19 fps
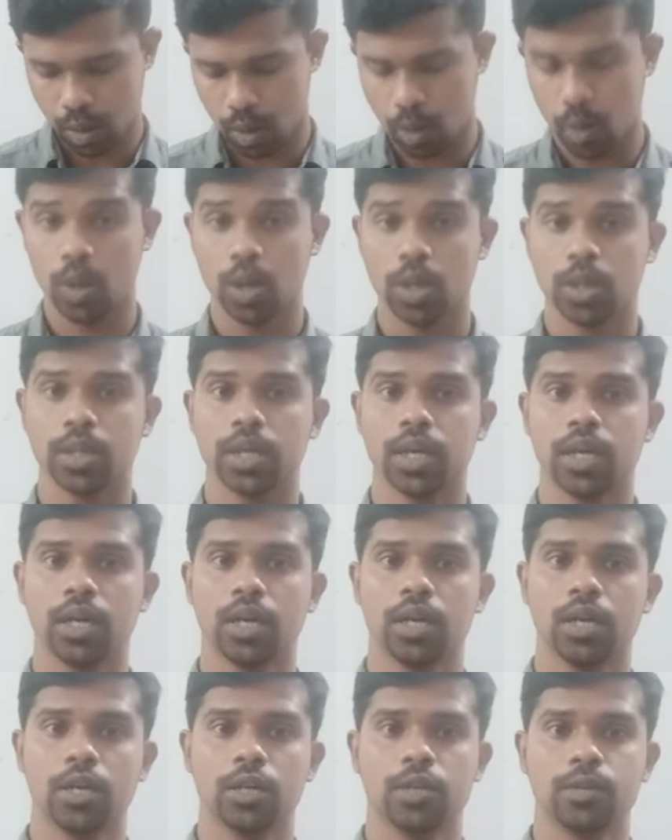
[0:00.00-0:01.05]
all the
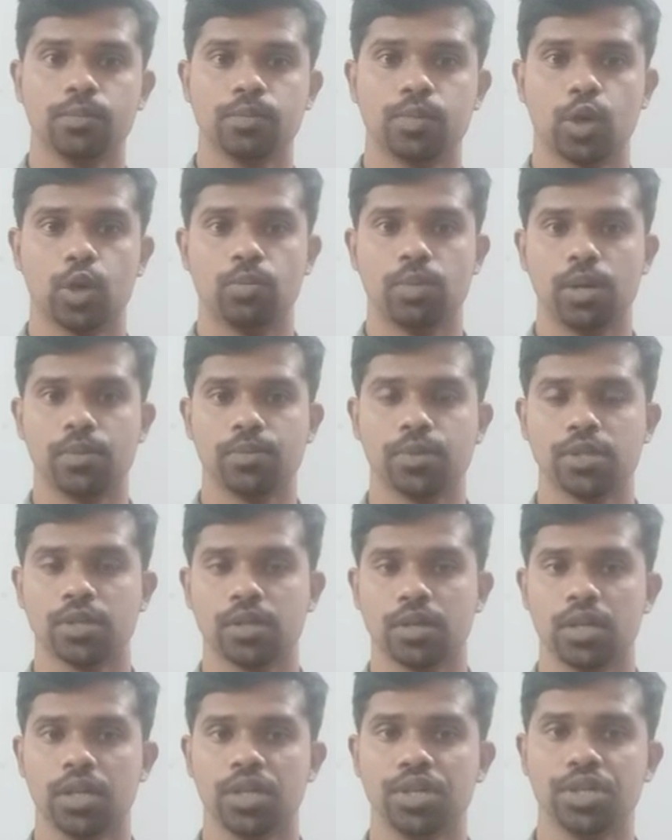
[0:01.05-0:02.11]
problems.
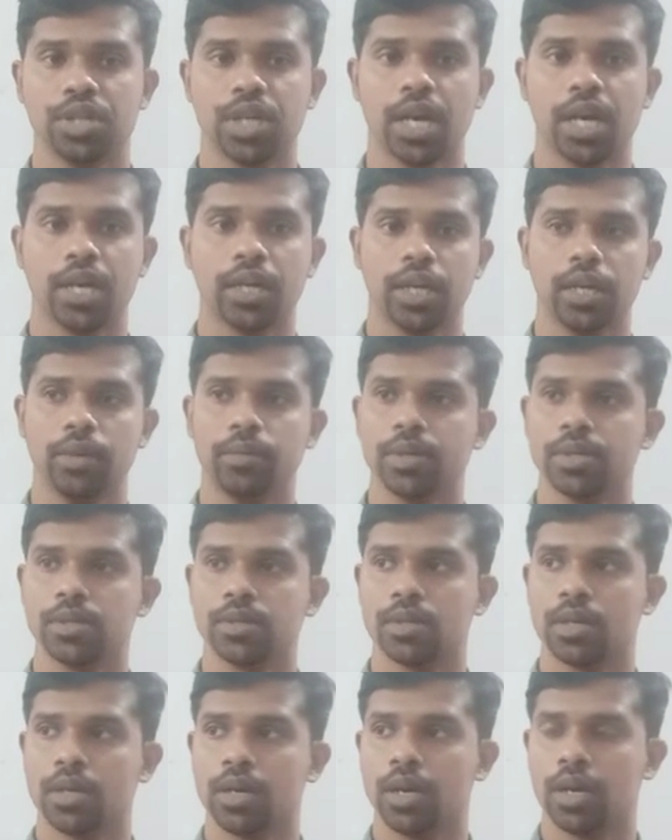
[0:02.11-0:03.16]
It can give
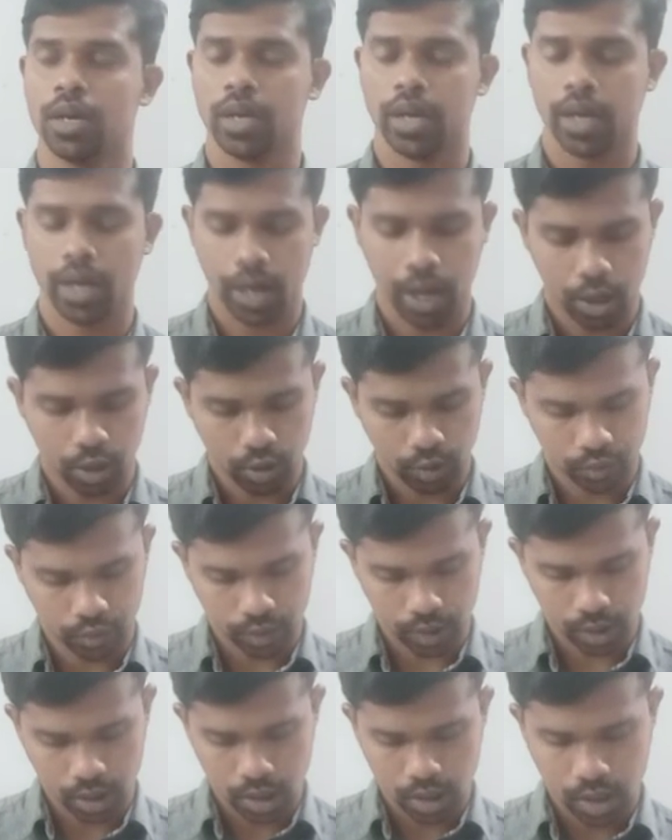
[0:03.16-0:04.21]
us a kind
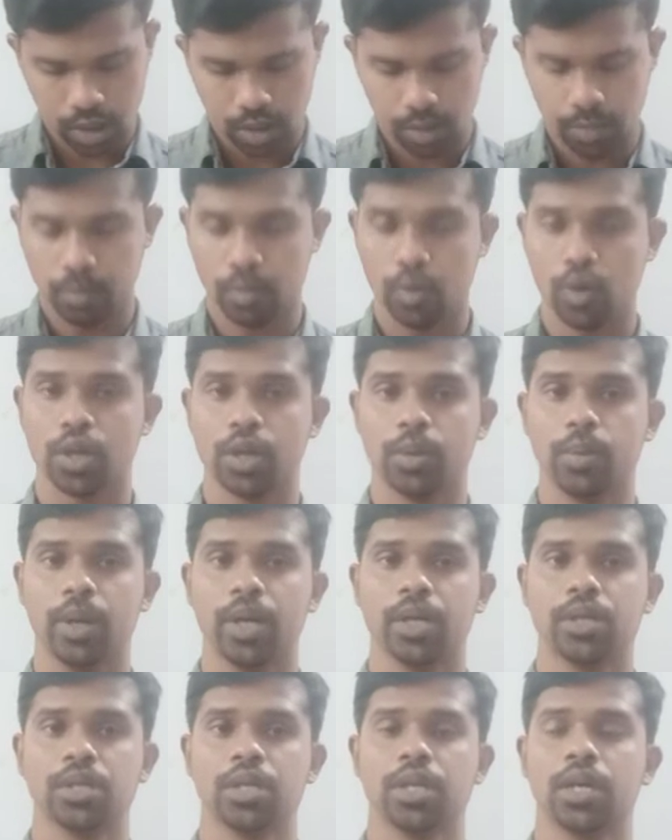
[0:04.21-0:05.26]
of a
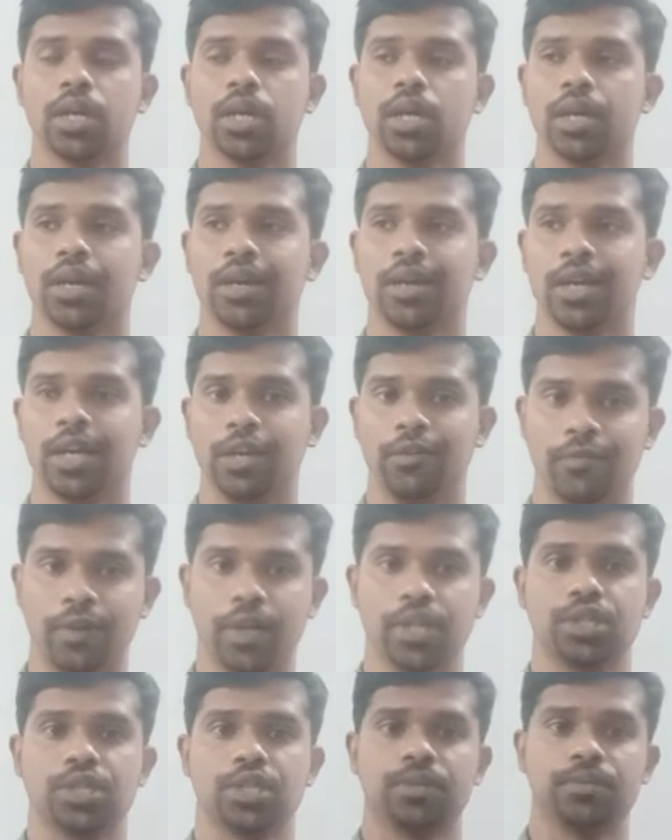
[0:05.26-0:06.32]
motivating
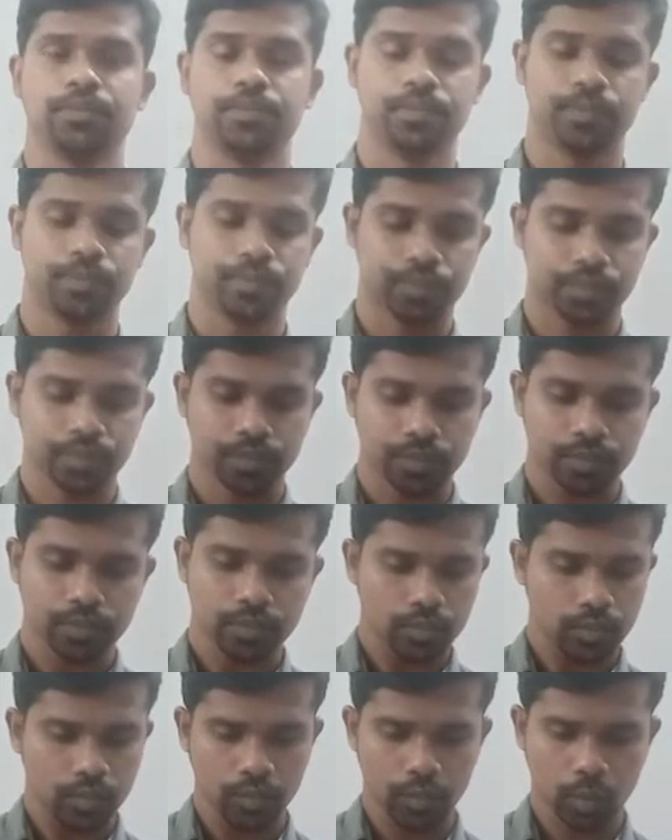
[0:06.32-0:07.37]
effect.
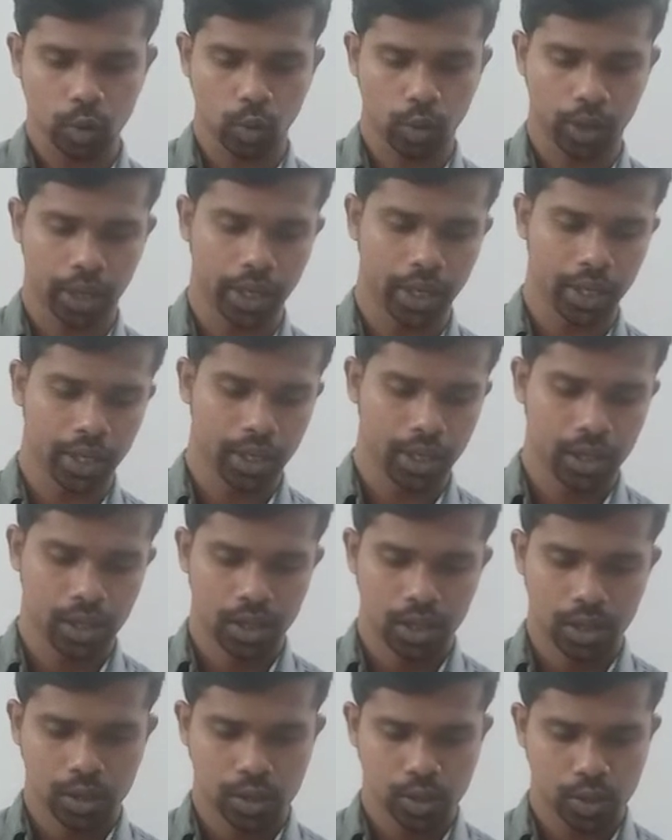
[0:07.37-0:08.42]
Okay,
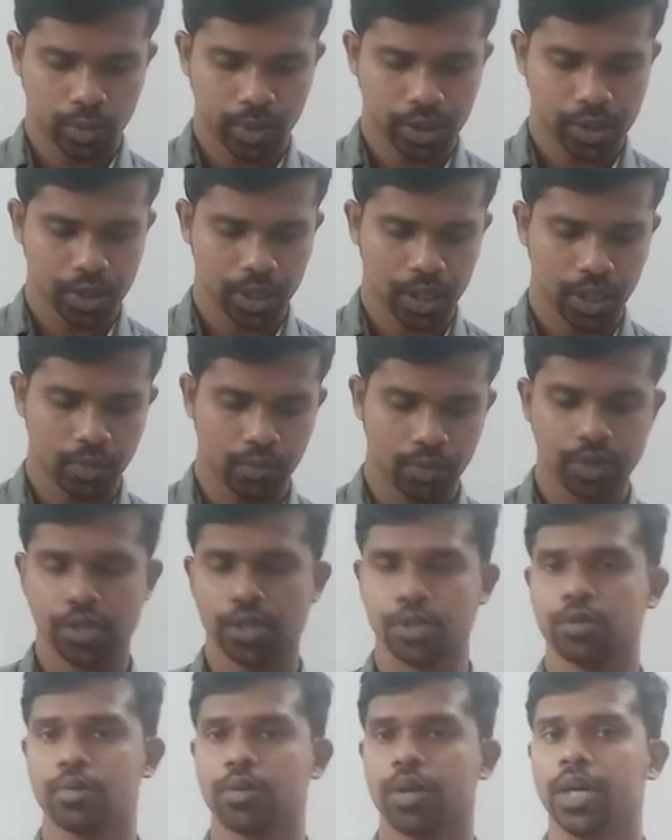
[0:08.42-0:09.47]
so once again we
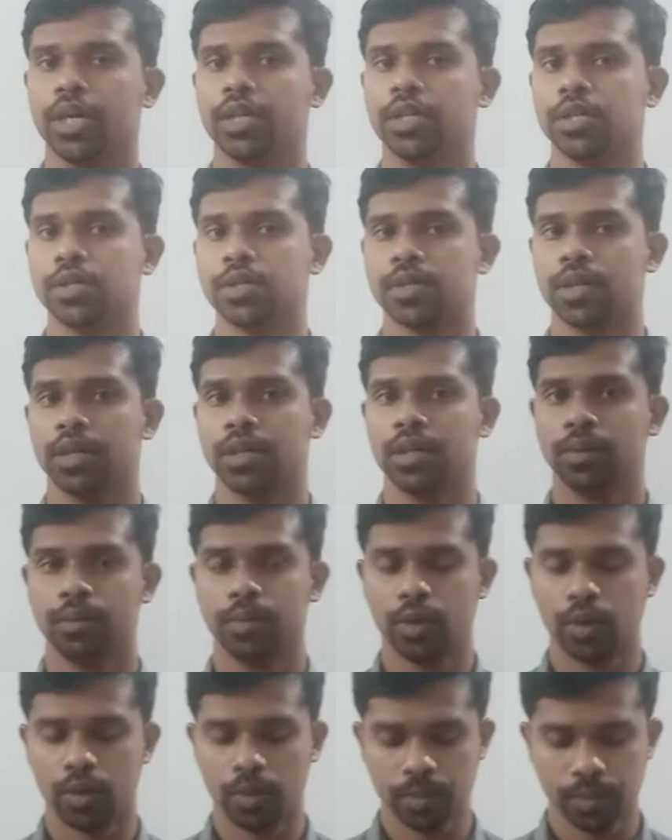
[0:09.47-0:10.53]
just read this
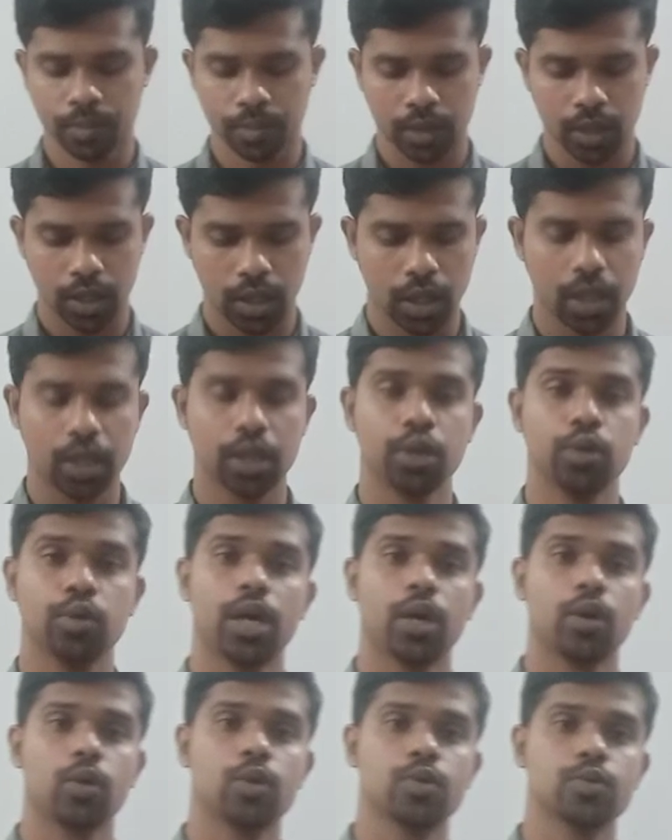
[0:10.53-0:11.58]
poem, and you
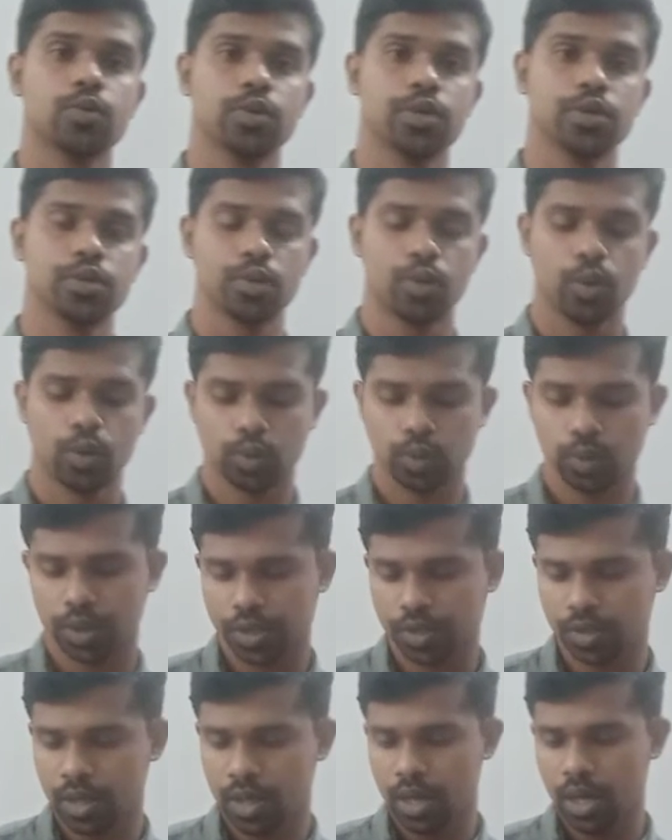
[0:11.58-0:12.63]
can also just go through
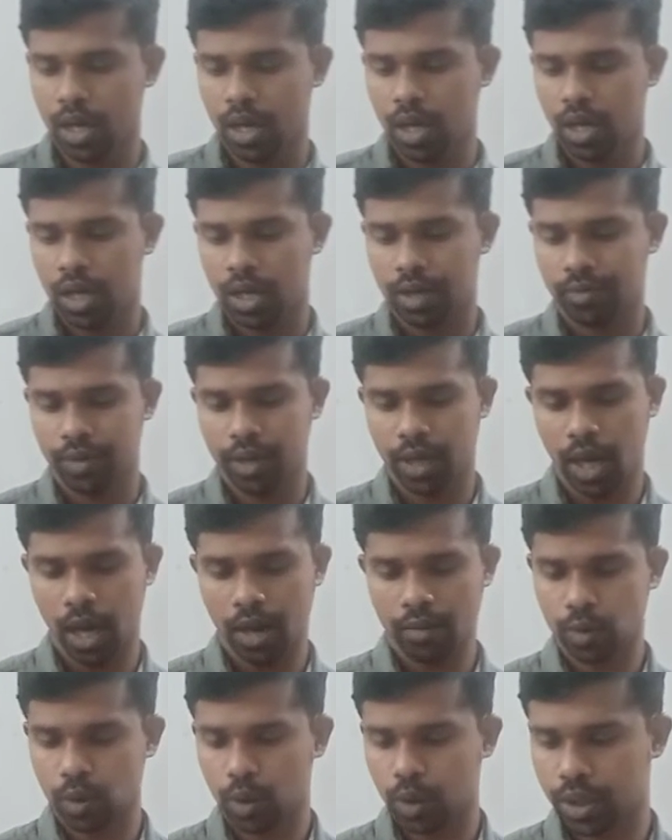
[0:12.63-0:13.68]
this. We
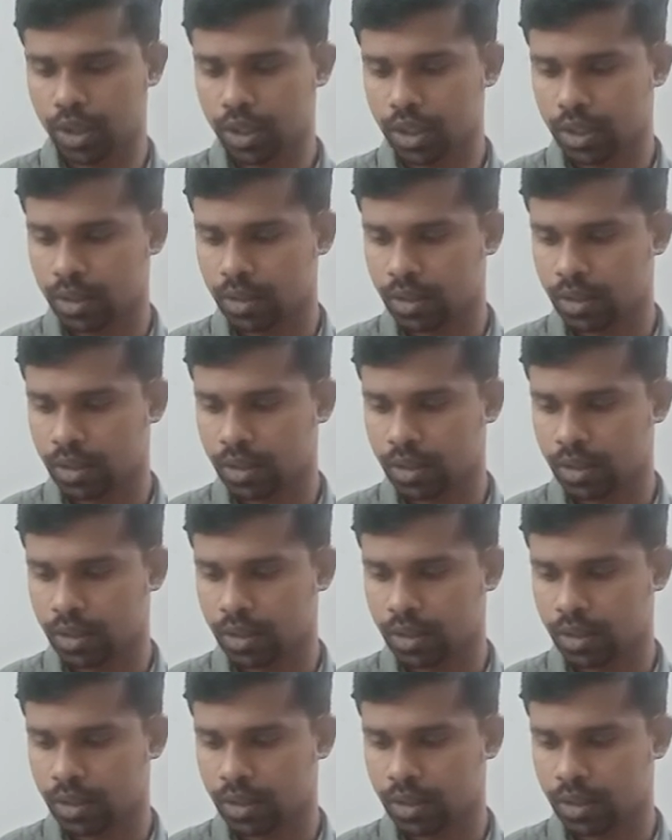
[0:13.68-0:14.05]
have got